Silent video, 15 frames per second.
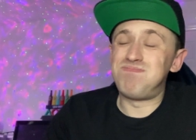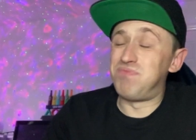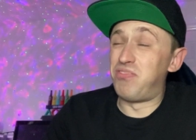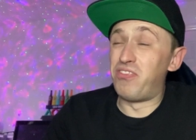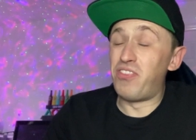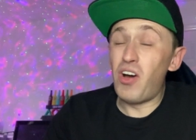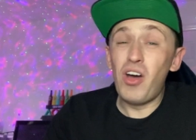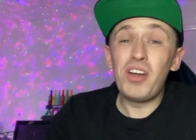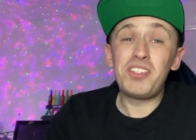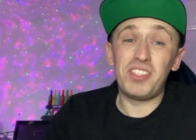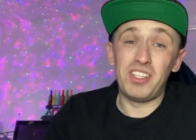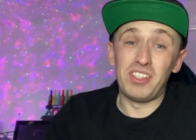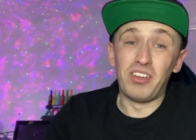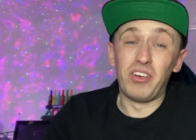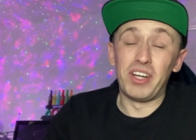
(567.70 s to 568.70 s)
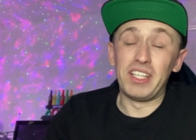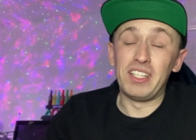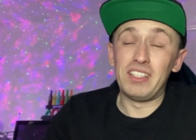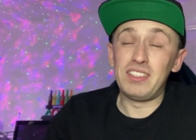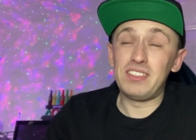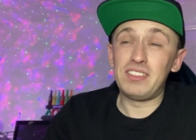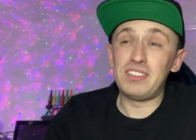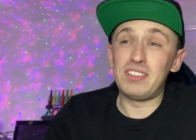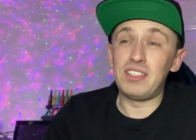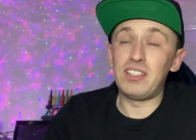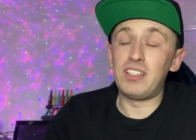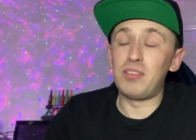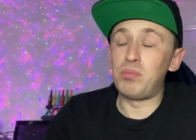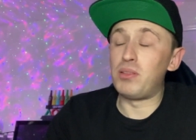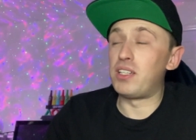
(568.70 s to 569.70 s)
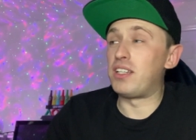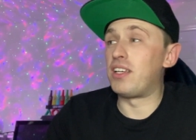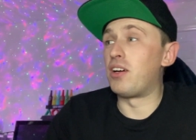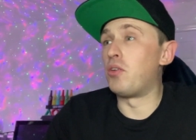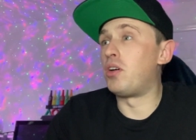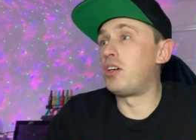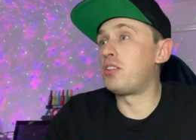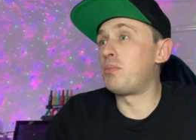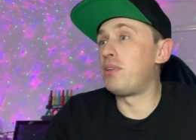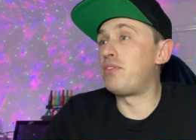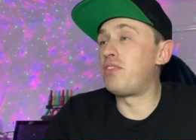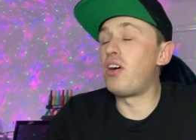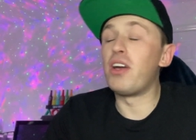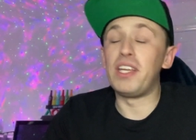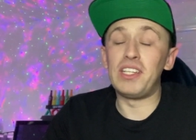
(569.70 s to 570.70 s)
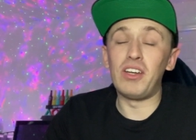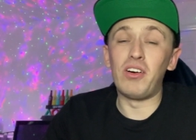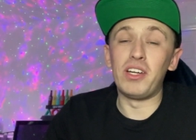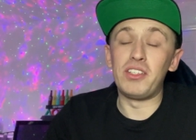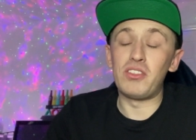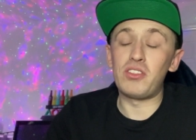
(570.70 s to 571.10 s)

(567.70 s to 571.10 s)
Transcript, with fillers: 39. Ugh, bloody hell, I'm going to be 39.